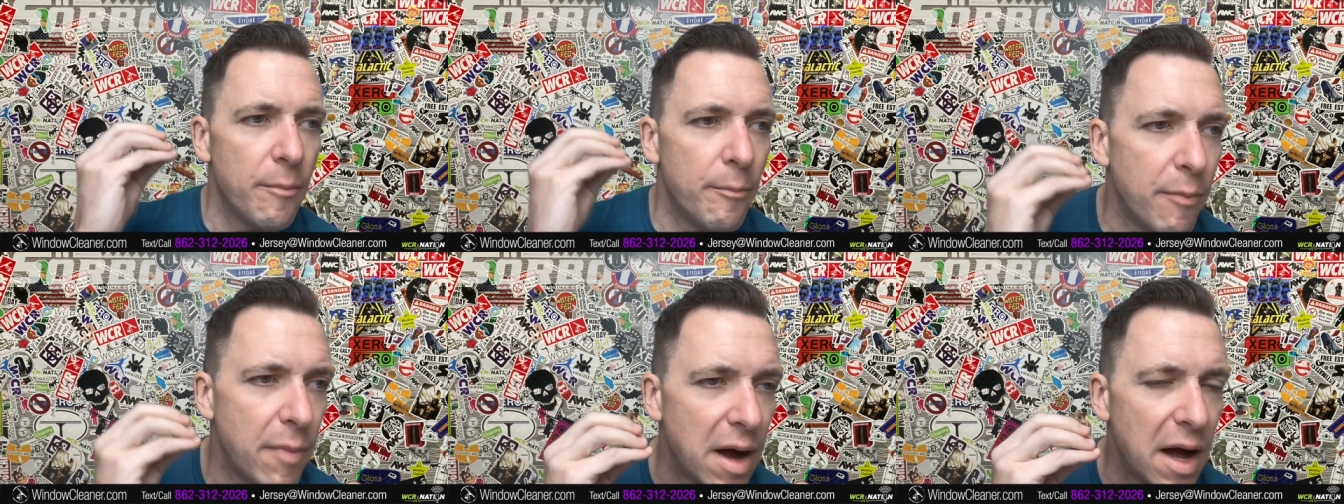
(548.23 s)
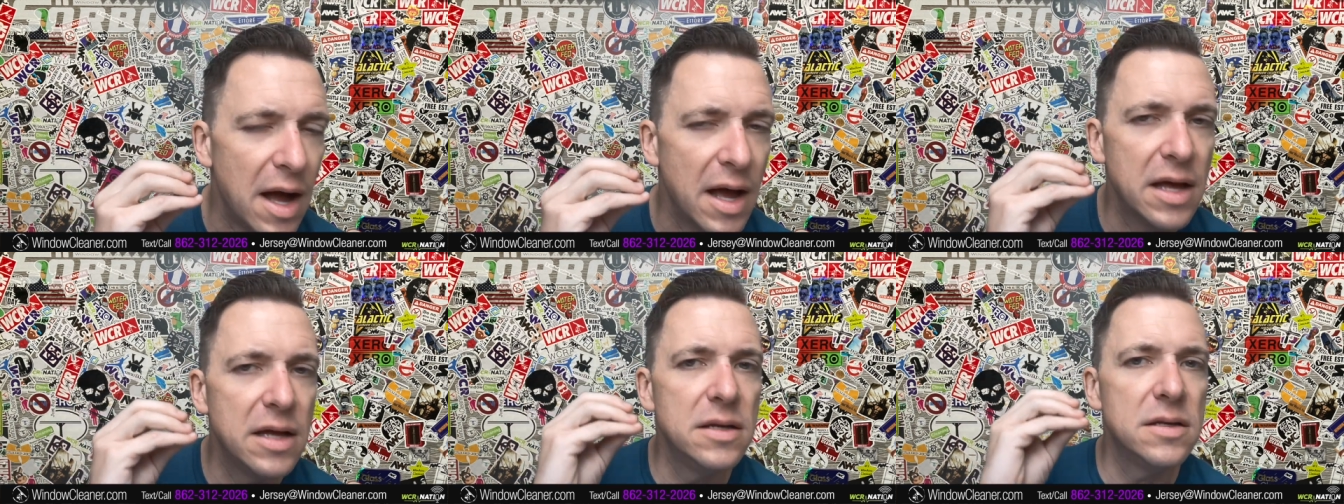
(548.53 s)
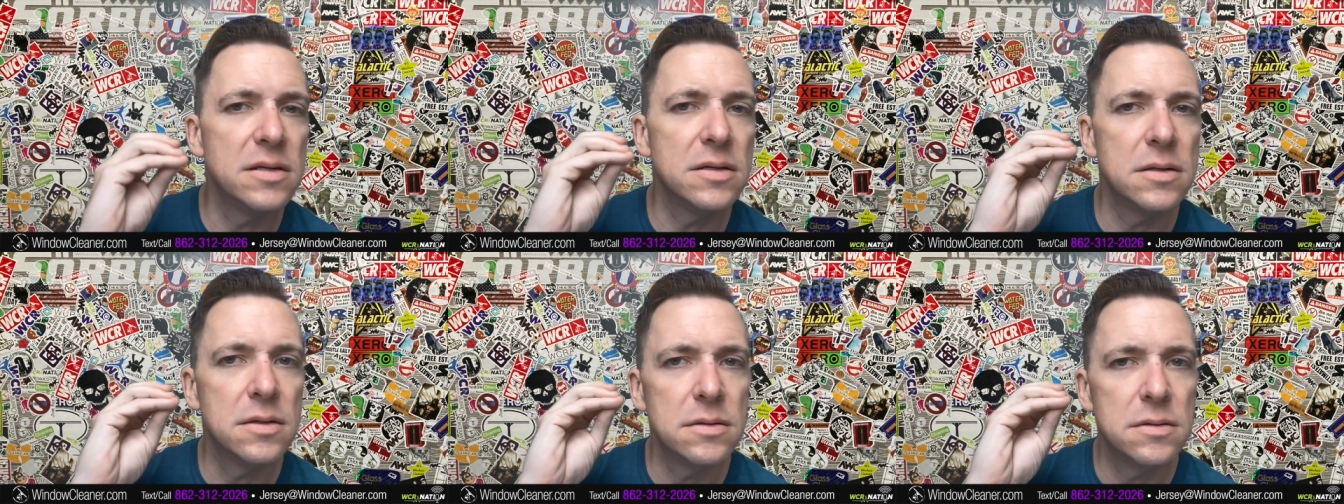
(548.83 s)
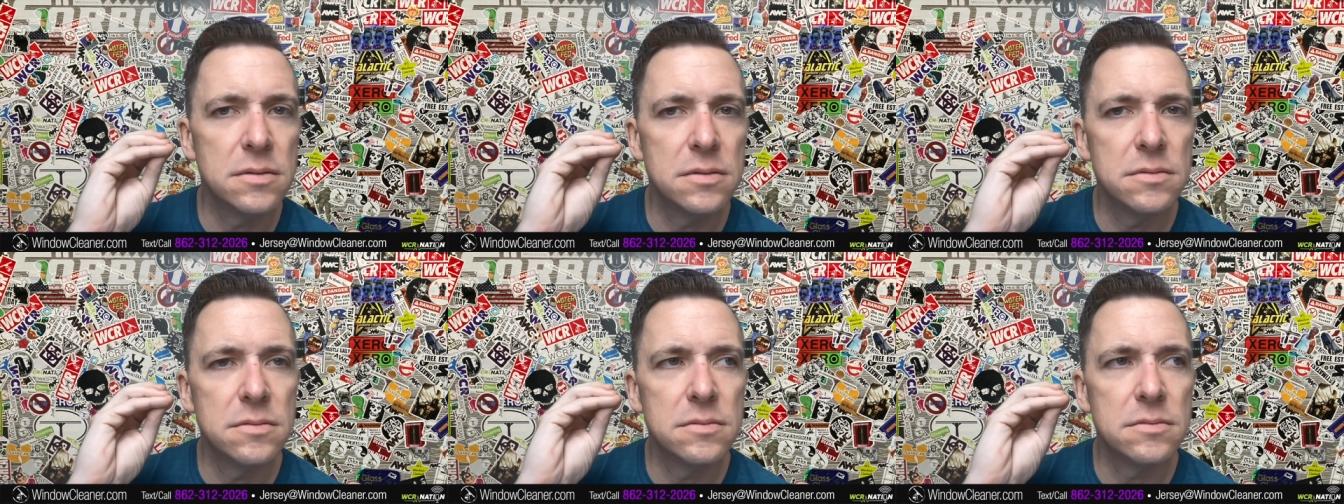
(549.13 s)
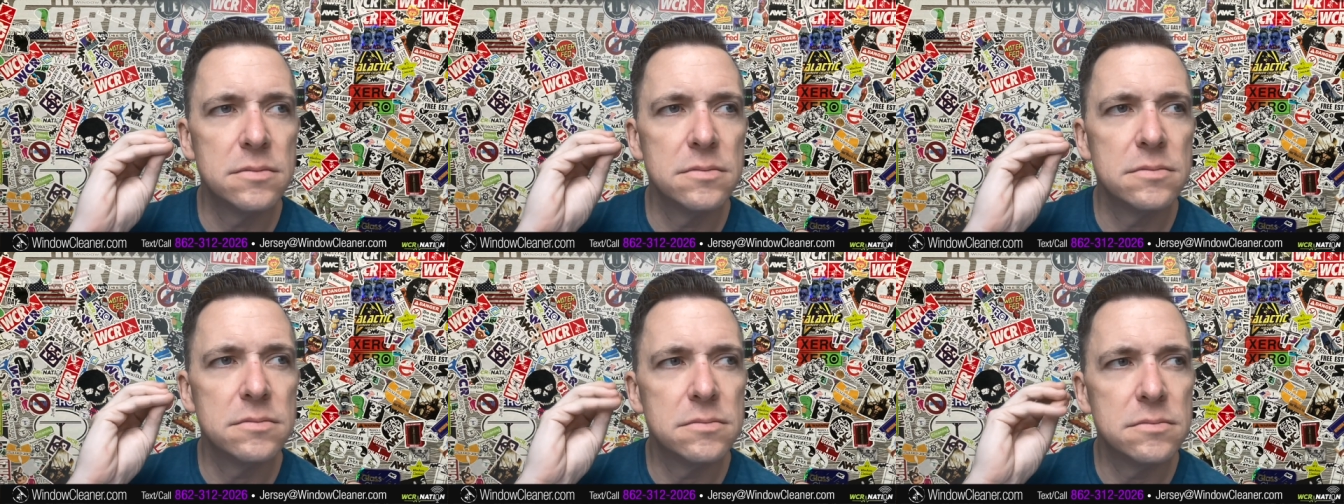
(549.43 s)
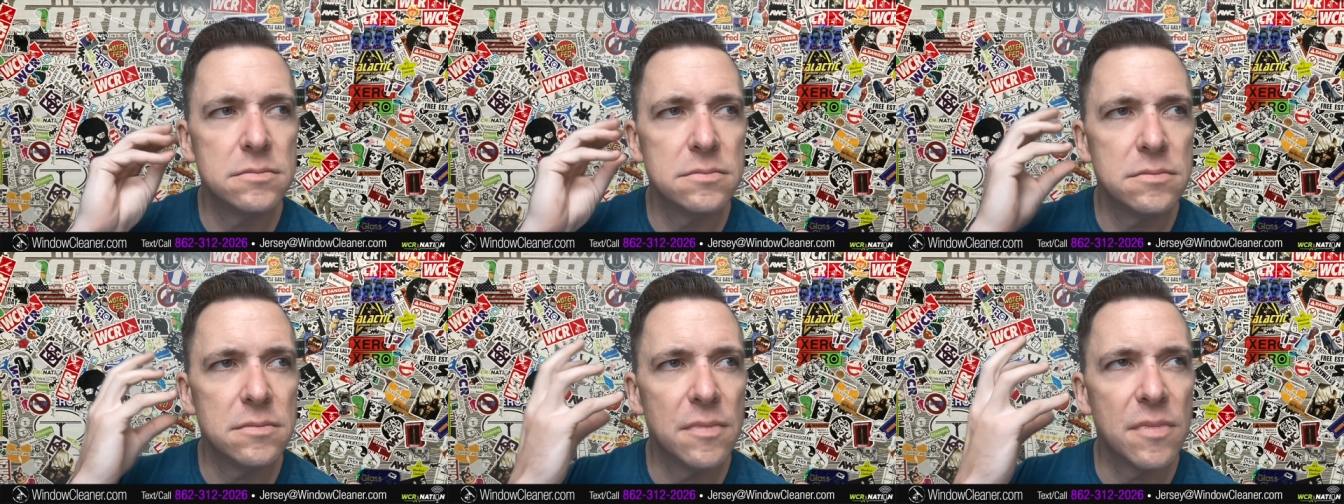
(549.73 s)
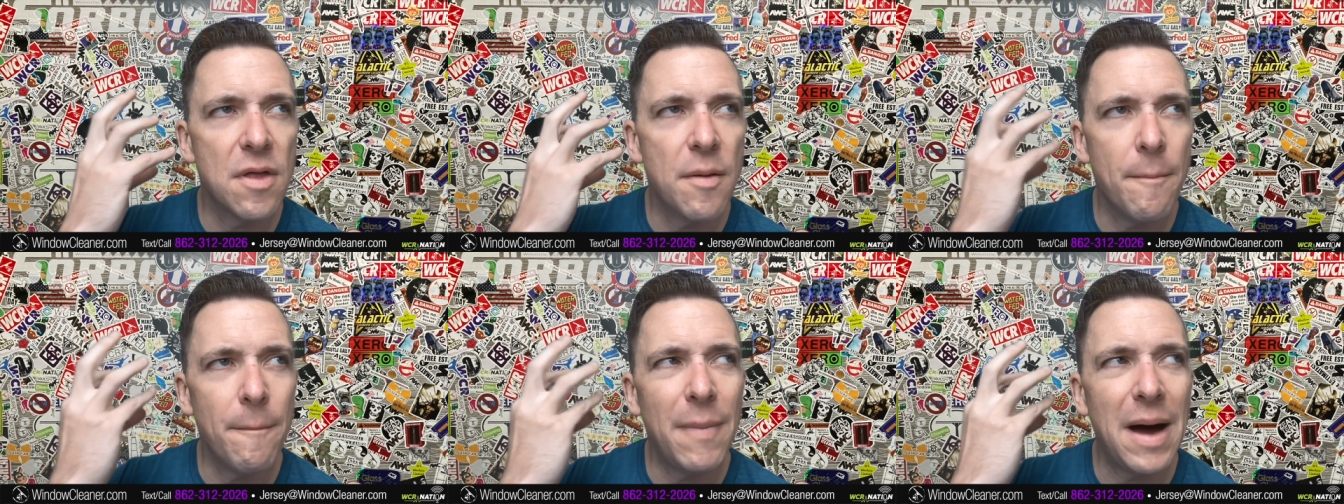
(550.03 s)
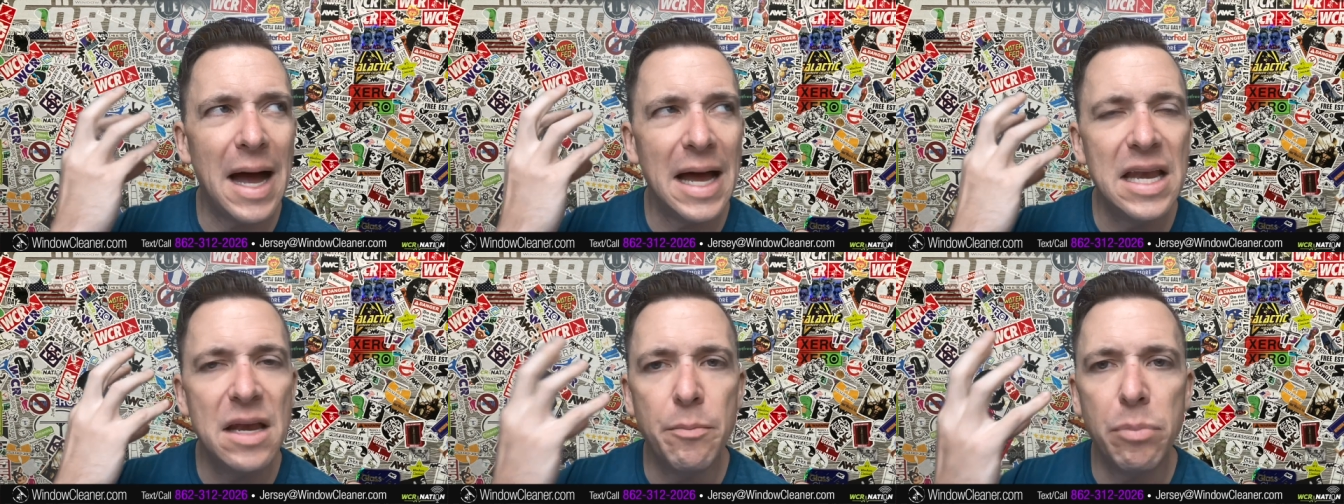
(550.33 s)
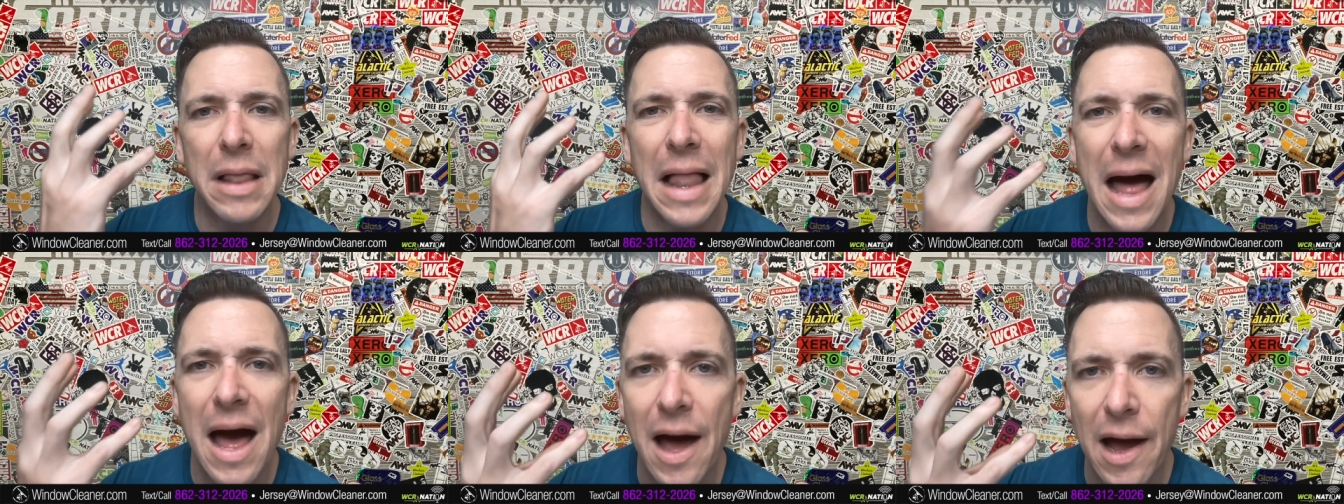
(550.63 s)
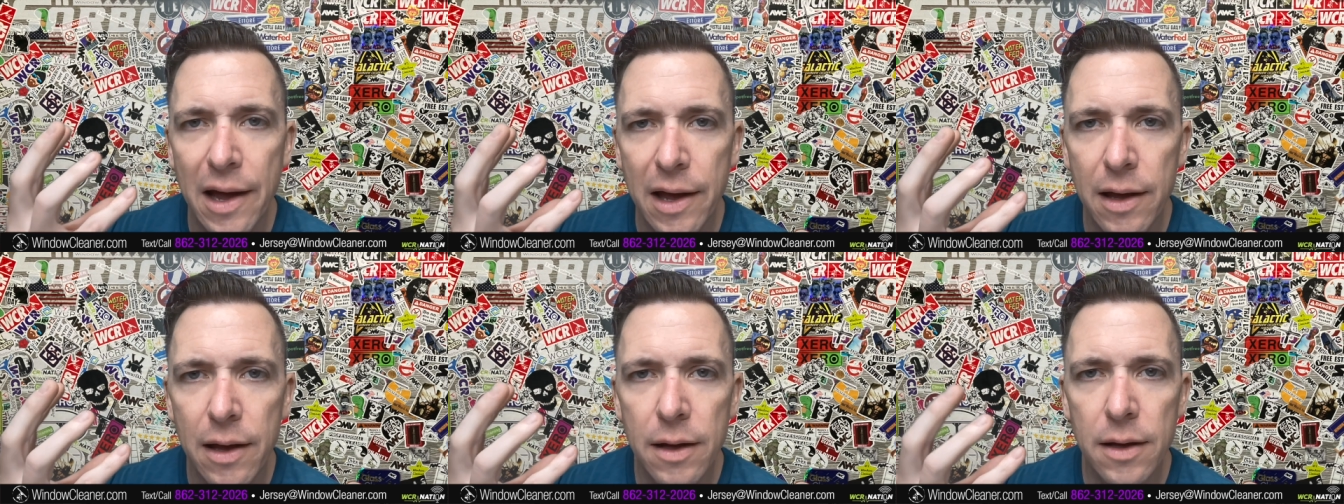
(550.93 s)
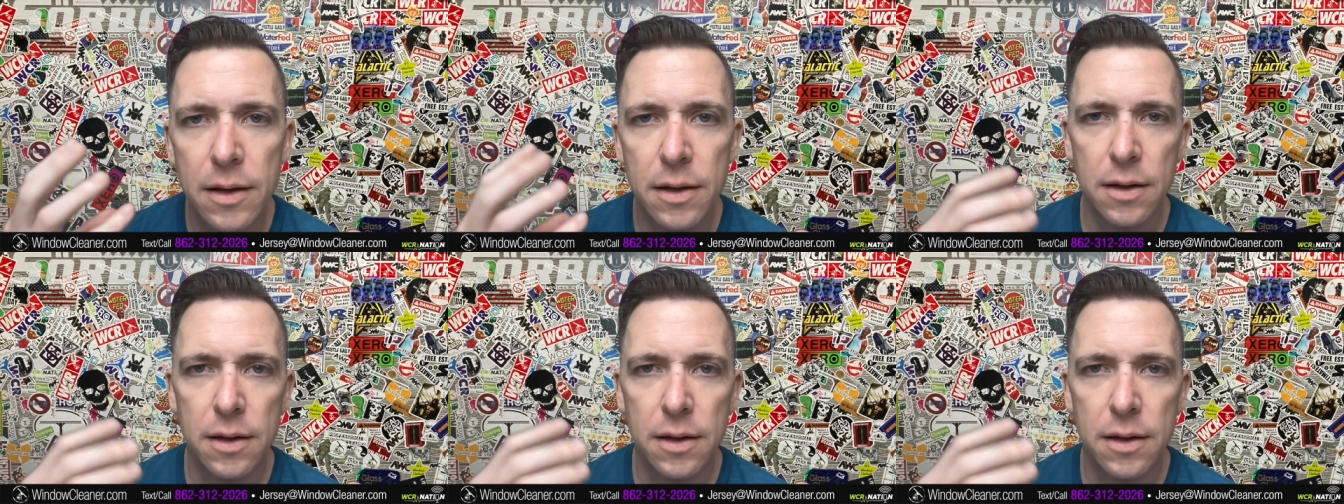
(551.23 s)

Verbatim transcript: mind the mind block